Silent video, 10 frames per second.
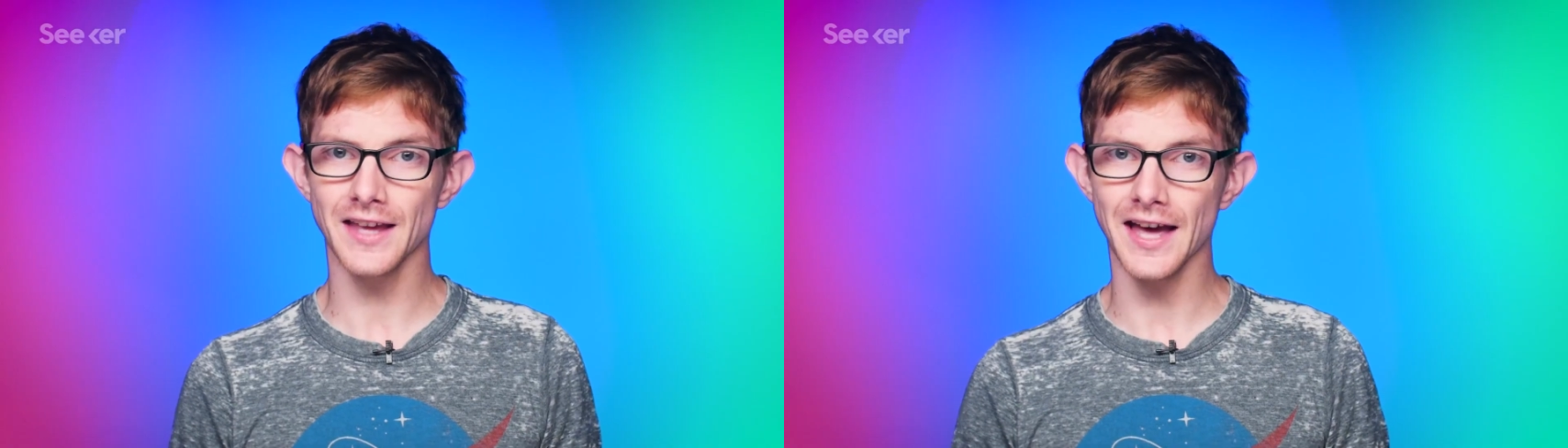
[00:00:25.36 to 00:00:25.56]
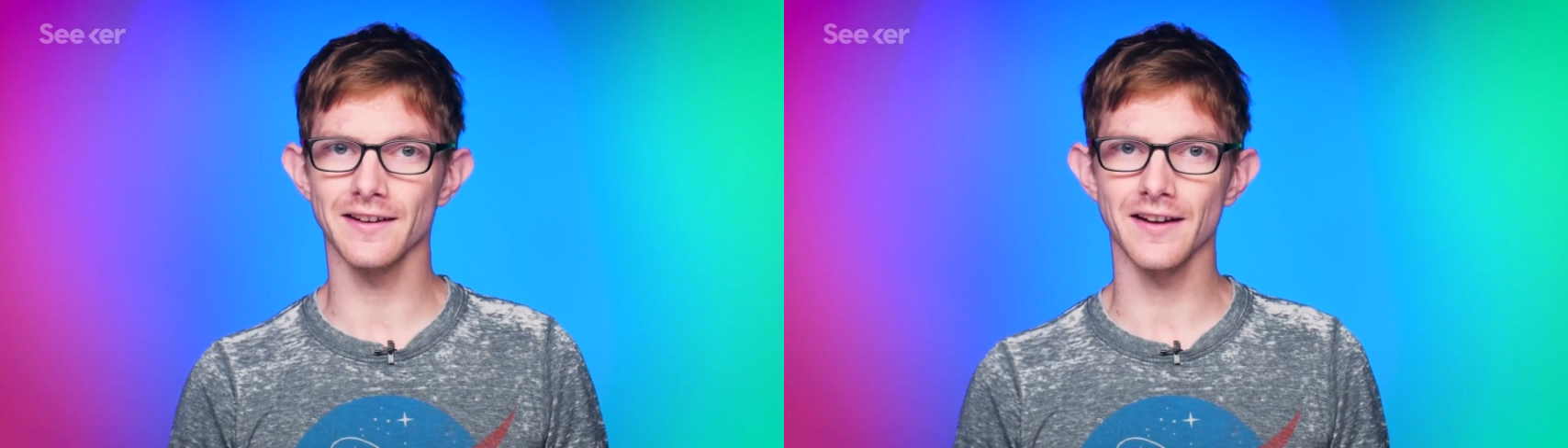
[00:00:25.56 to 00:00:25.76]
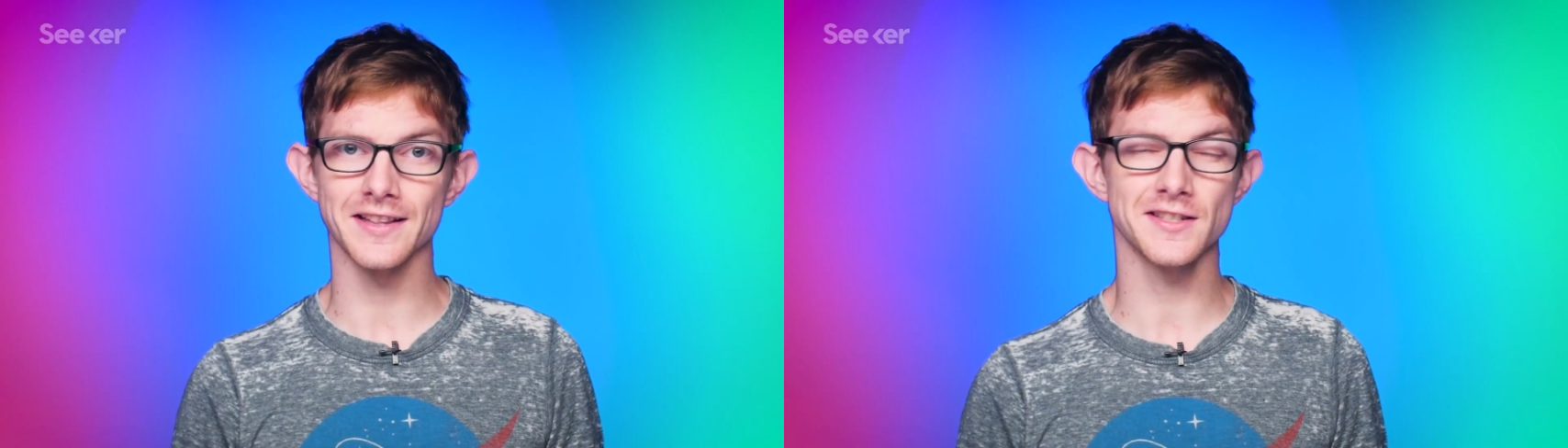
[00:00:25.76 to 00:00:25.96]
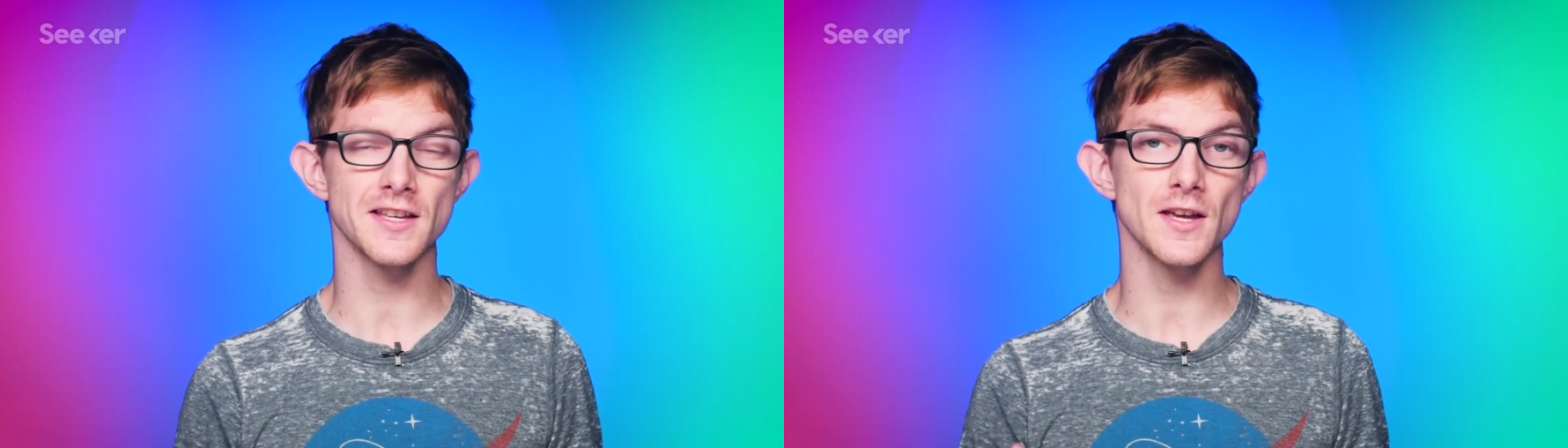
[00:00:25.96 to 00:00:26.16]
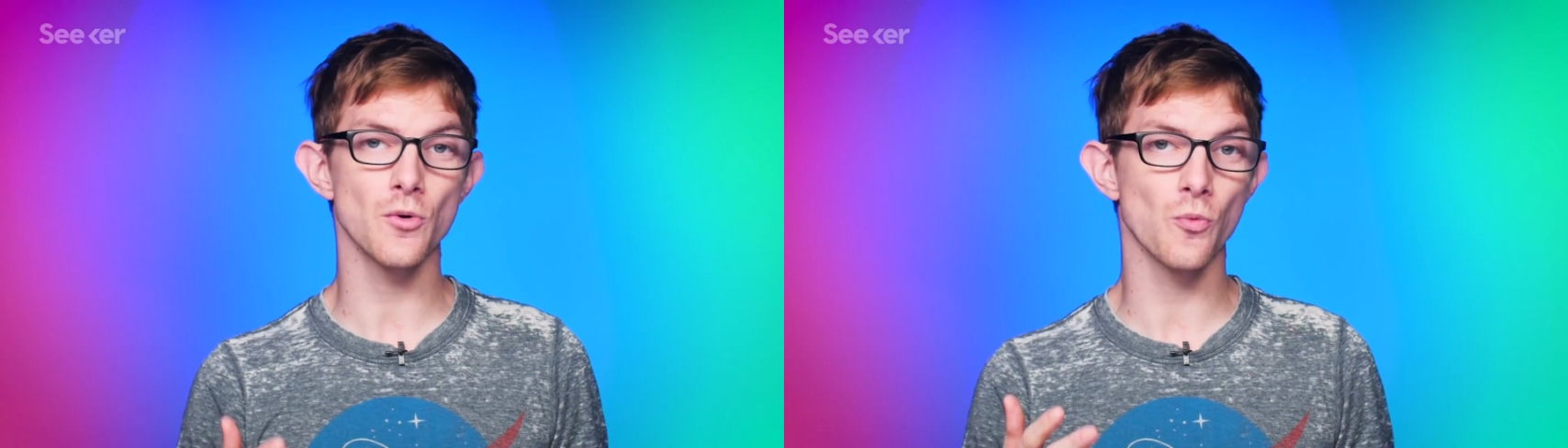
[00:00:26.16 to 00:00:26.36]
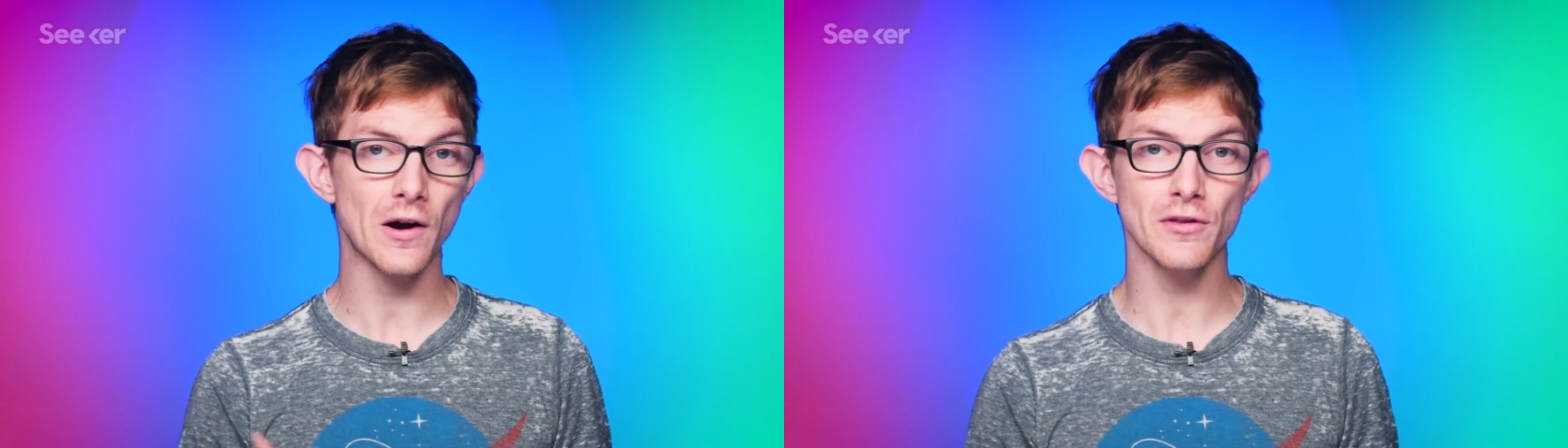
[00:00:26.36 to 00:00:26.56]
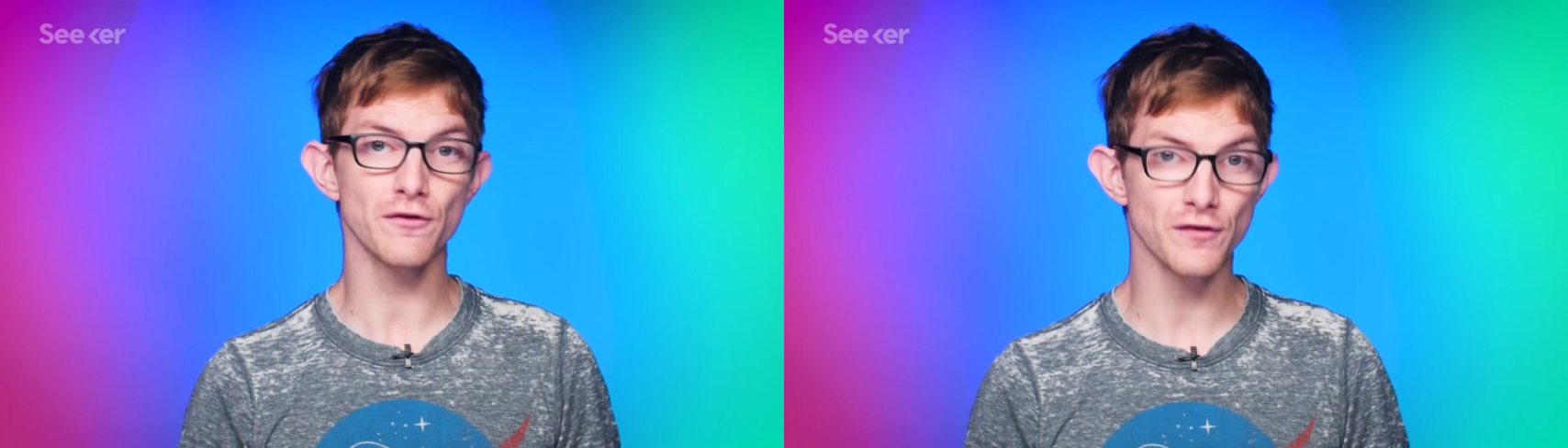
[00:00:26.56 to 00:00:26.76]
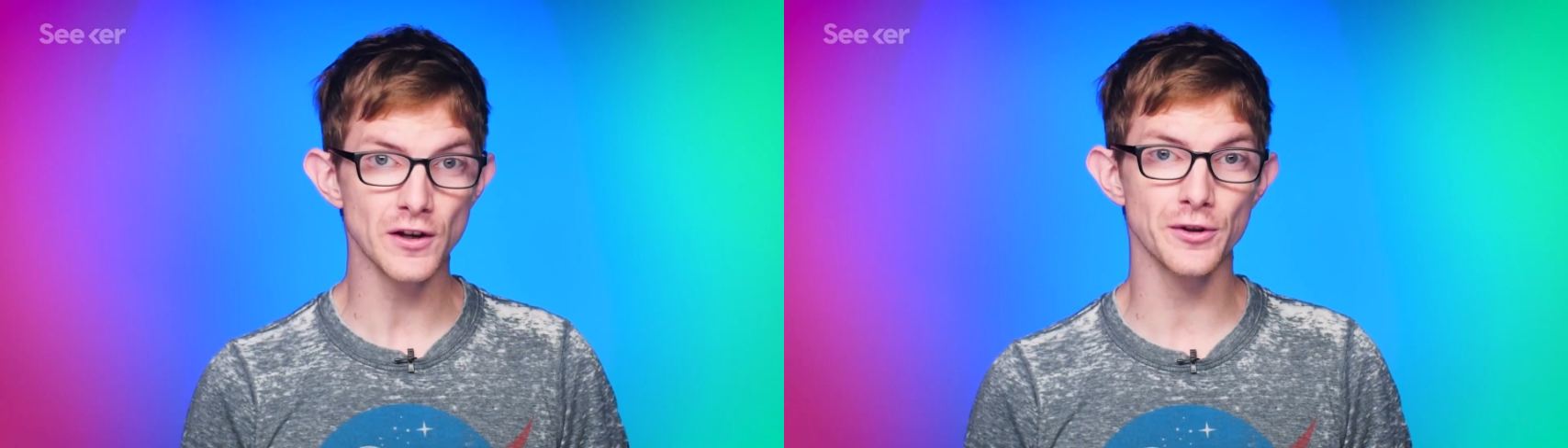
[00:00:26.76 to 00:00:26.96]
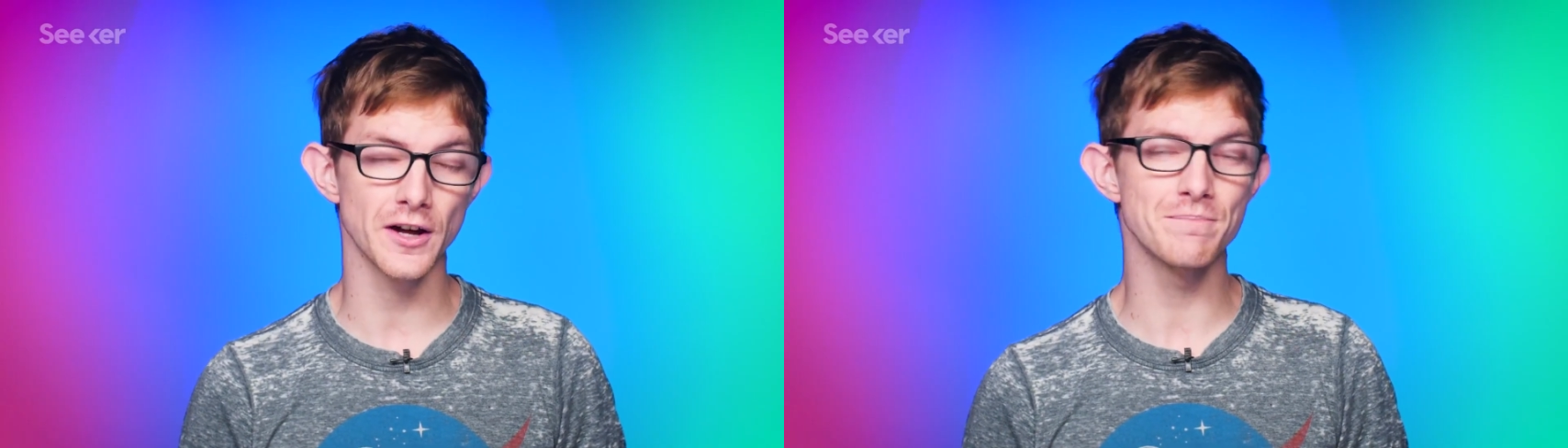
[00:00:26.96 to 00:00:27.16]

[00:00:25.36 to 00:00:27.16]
again and see where the field